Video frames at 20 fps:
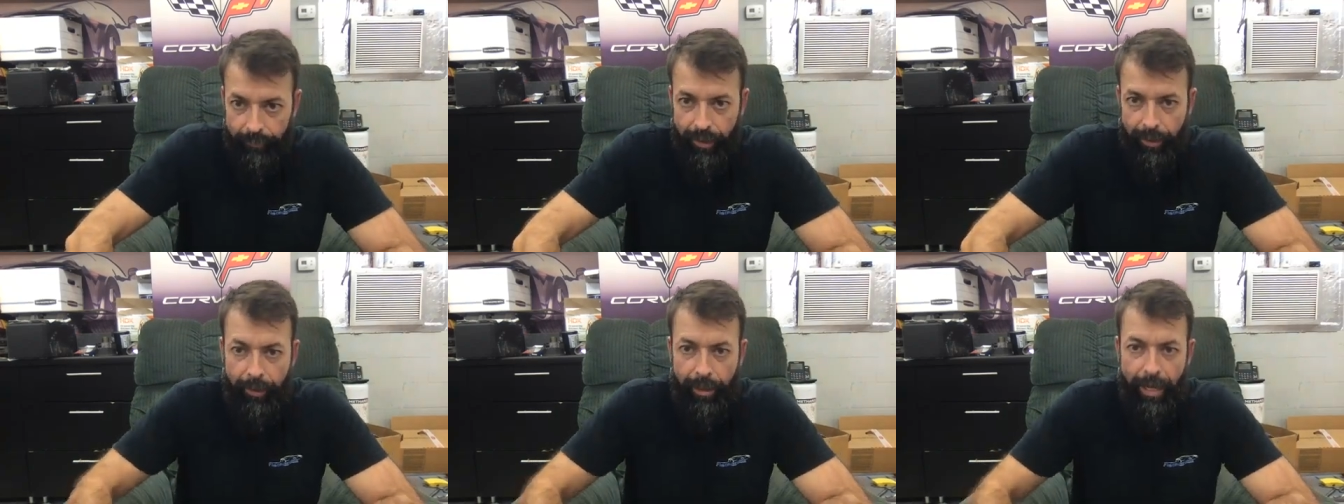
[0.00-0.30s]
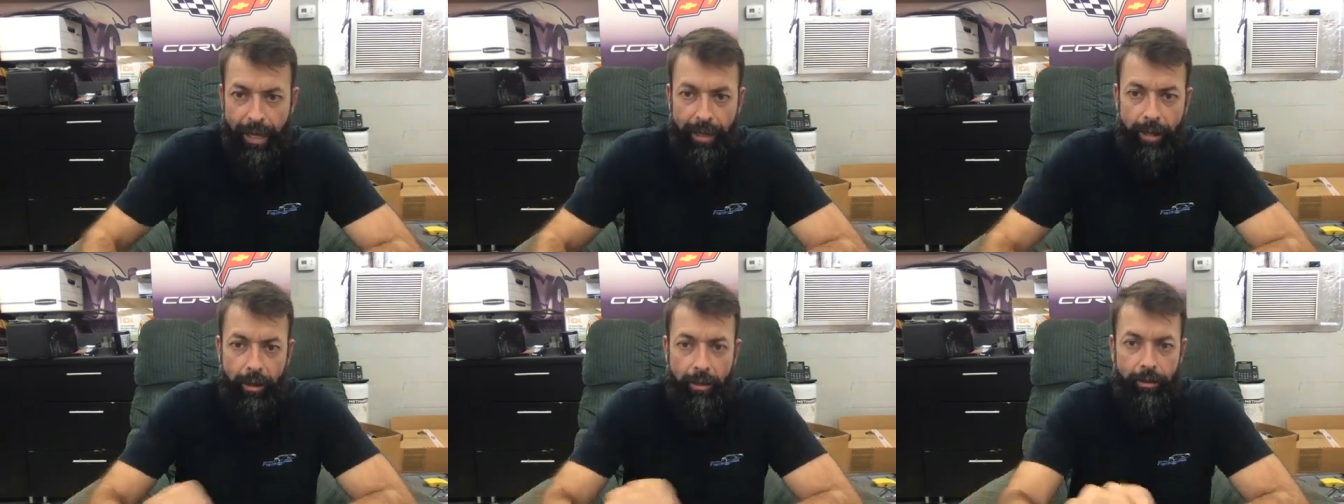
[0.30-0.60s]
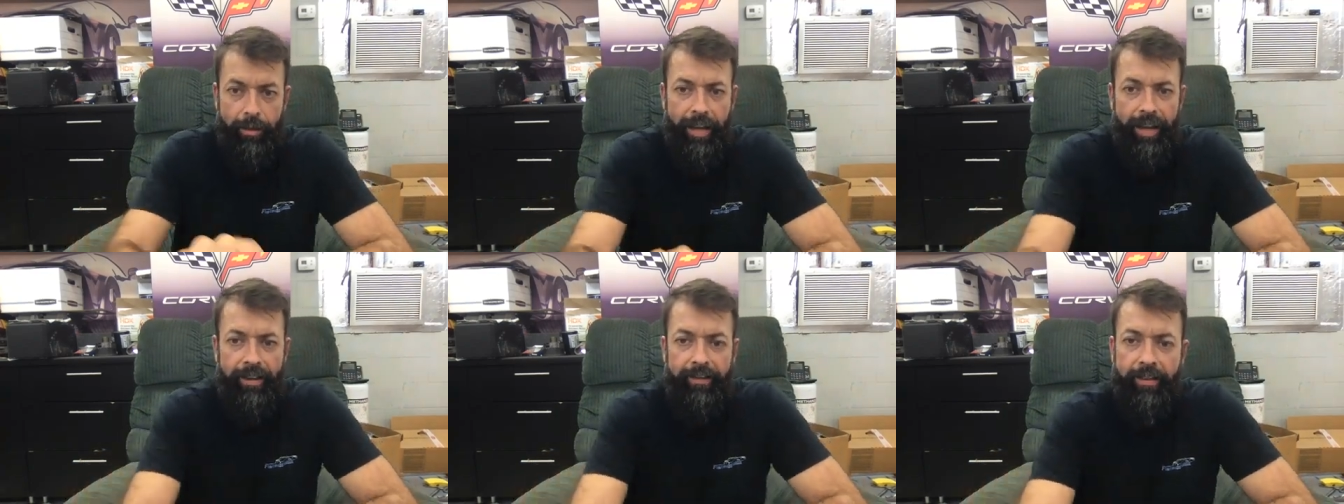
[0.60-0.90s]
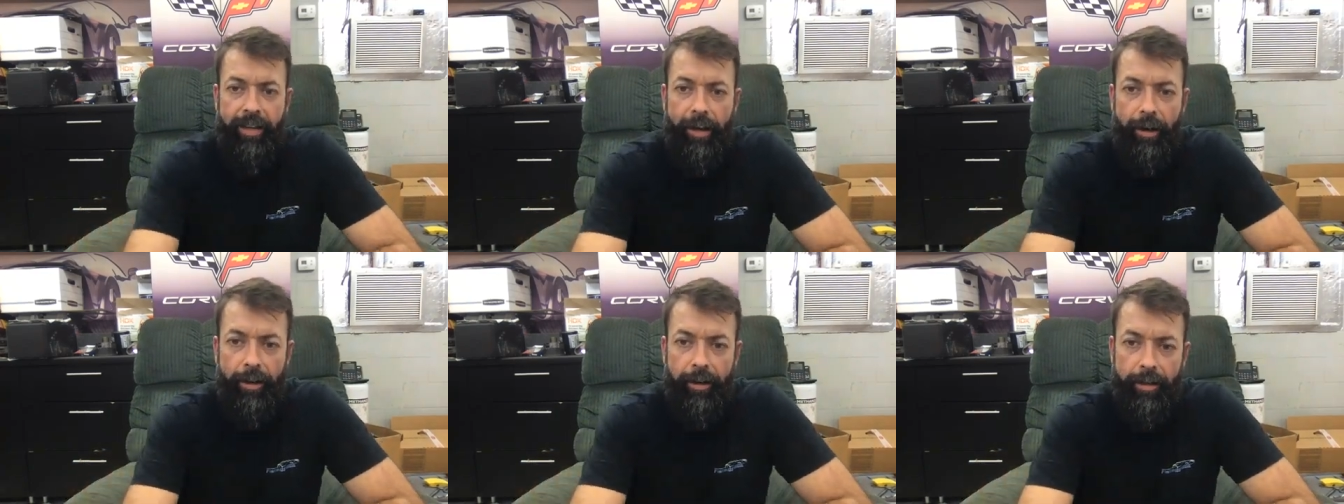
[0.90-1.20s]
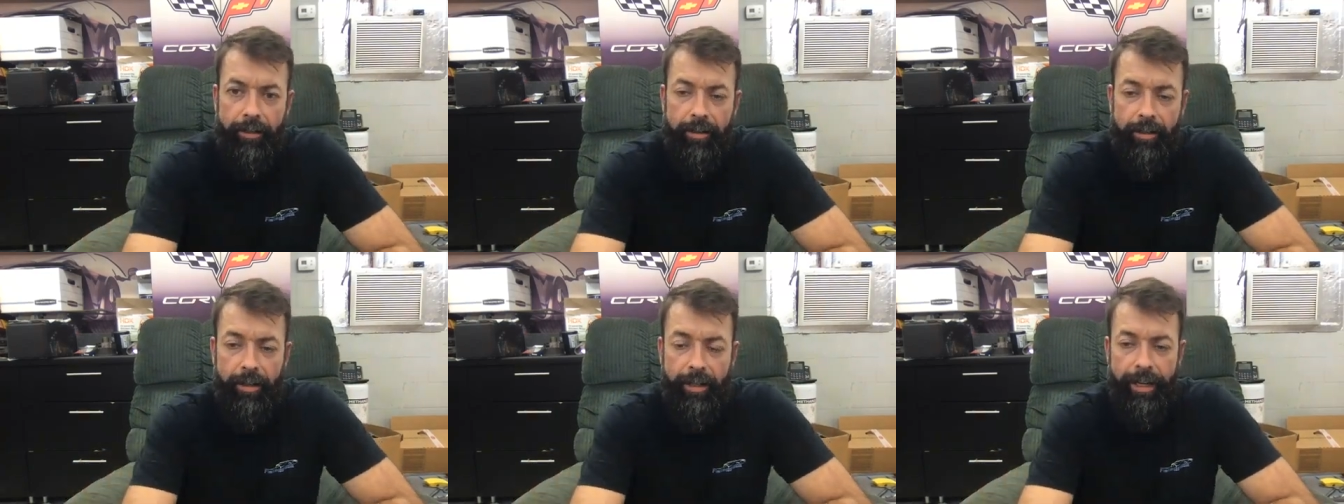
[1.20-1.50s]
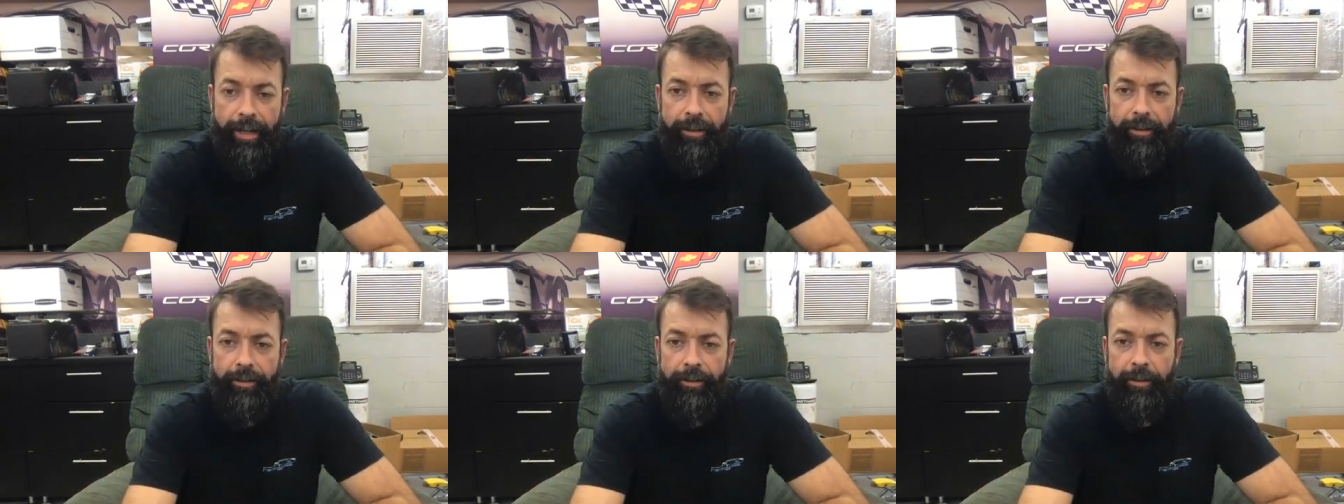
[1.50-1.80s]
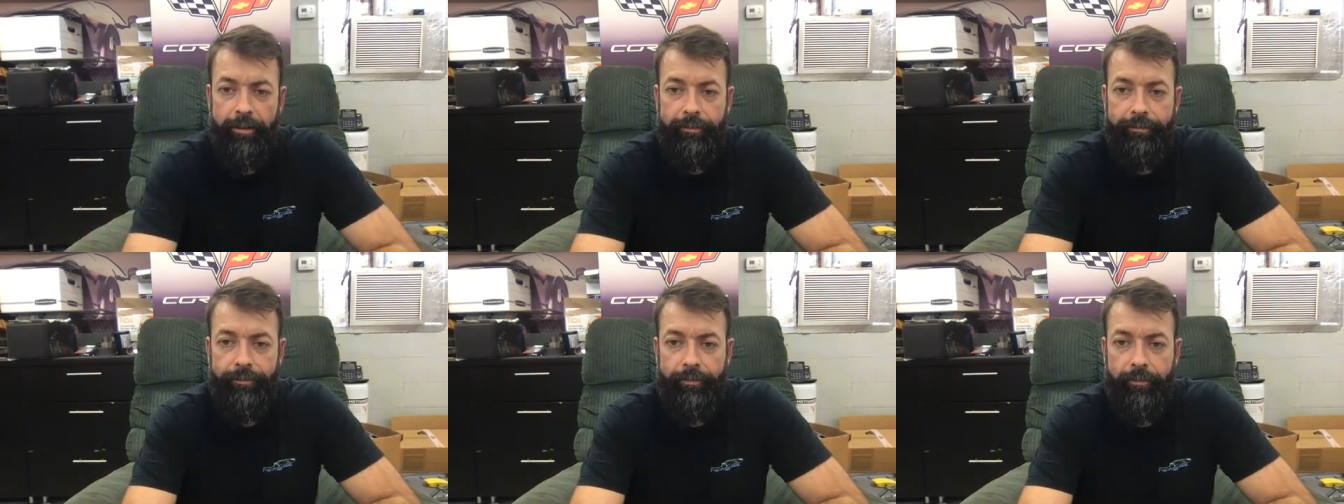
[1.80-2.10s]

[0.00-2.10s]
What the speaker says: Thank you. Yes, Jared is Cletus.